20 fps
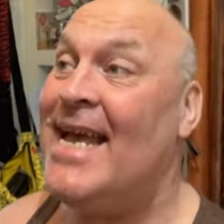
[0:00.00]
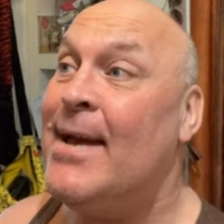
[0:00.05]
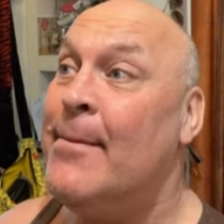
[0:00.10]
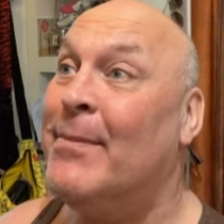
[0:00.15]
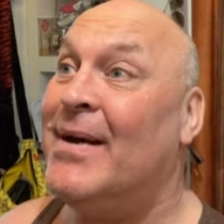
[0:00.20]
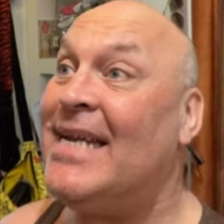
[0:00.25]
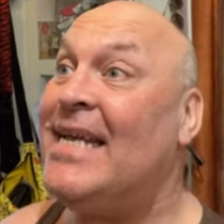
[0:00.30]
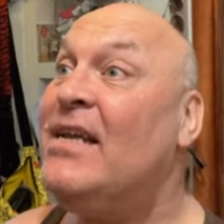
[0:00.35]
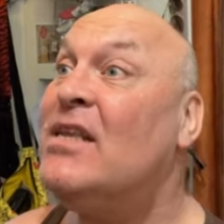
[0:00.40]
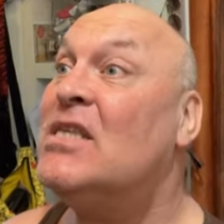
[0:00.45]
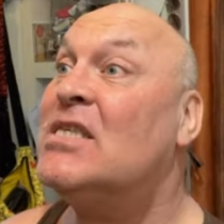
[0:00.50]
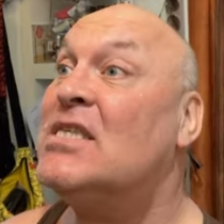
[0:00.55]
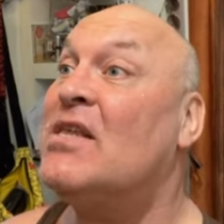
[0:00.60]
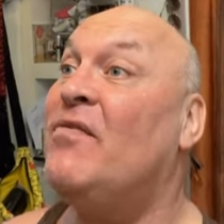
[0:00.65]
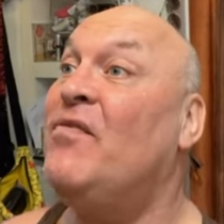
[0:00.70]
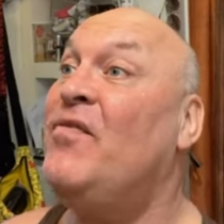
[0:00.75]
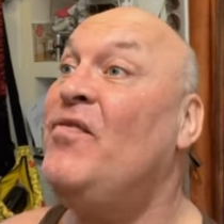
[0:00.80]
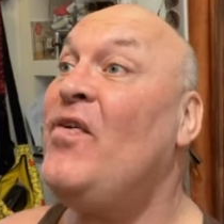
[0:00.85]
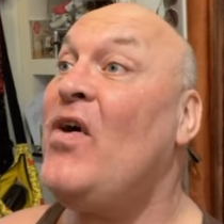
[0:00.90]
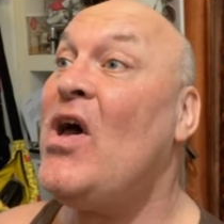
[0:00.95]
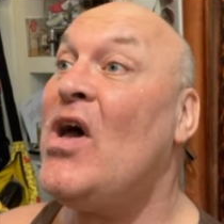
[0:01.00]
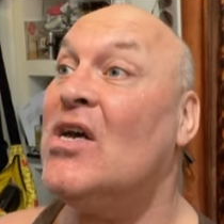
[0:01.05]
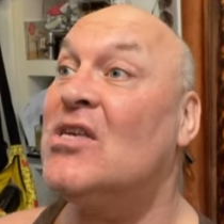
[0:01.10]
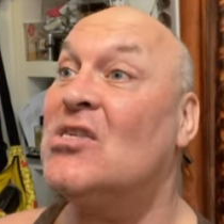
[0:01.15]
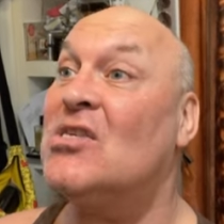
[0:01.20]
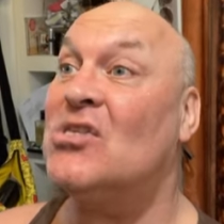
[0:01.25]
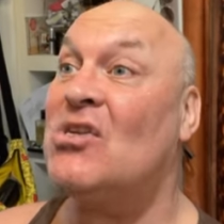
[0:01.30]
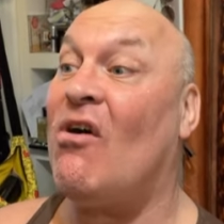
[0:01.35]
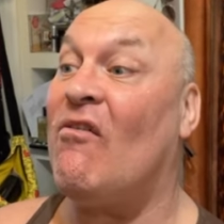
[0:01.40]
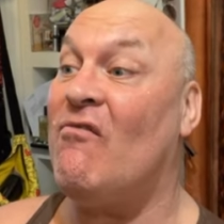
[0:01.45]
But it's the
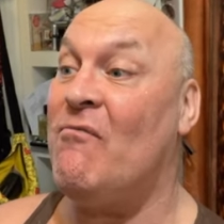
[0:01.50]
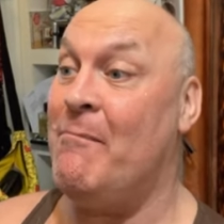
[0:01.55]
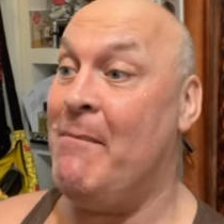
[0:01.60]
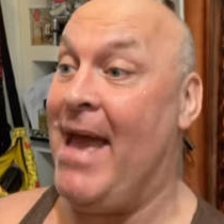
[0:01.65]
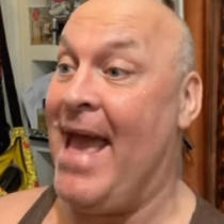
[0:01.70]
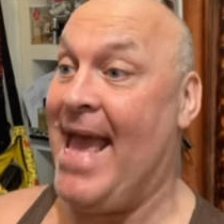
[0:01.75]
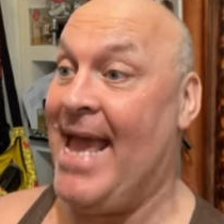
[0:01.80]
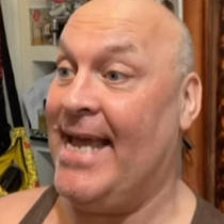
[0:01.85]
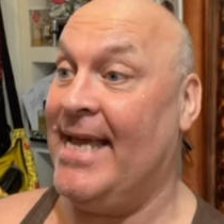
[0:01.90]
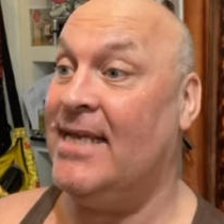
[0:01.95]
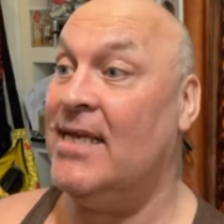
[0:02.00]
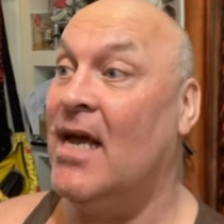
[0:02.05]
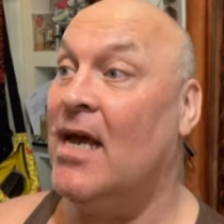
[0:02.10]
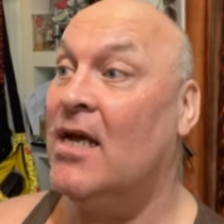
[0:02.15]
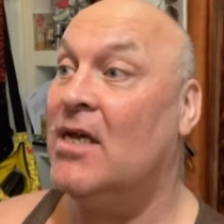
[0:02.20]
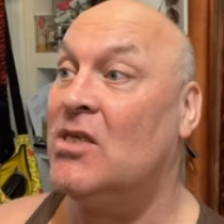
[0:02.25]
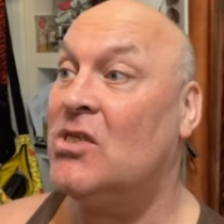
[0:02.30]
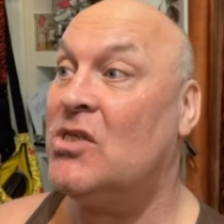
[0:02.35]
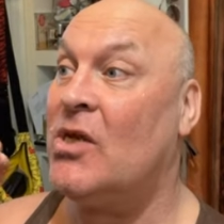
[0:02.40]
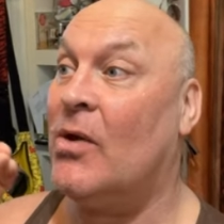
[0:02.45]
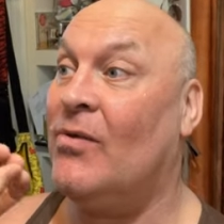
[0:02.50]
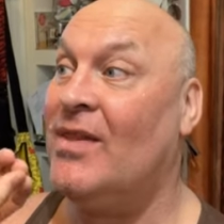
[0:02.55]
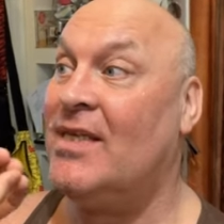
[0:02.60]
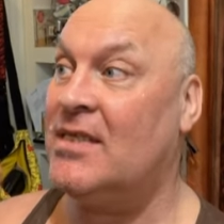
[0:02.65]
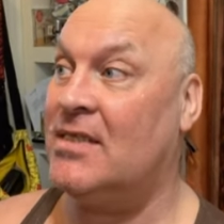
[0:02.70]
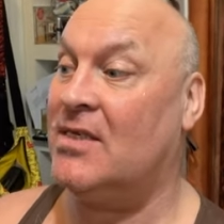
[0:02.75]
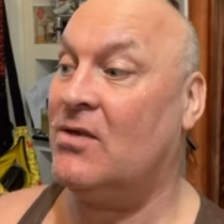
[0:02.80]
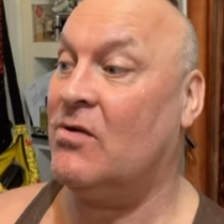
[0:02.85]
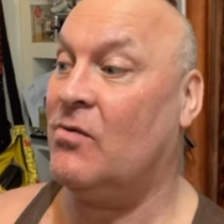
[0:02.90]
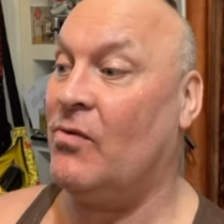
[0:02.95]
1st of May, so this
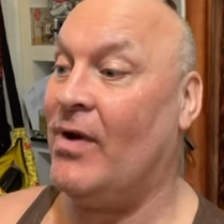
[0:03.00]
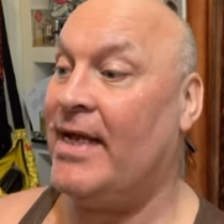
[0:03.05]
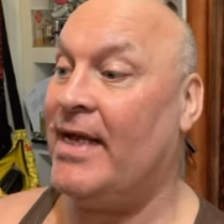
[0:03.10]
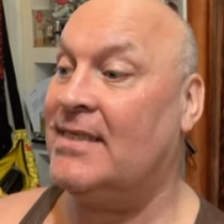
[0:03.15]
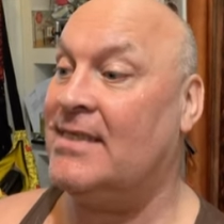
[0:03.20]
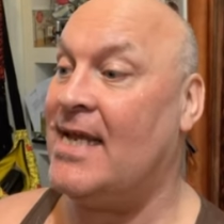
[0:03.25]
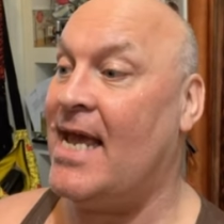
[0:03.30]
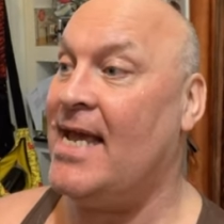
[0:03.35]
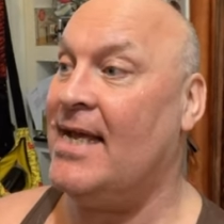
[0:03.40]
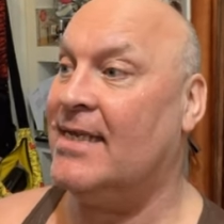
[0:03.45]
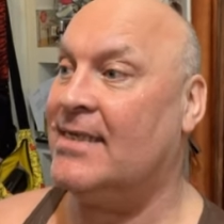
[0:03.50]
is a great day.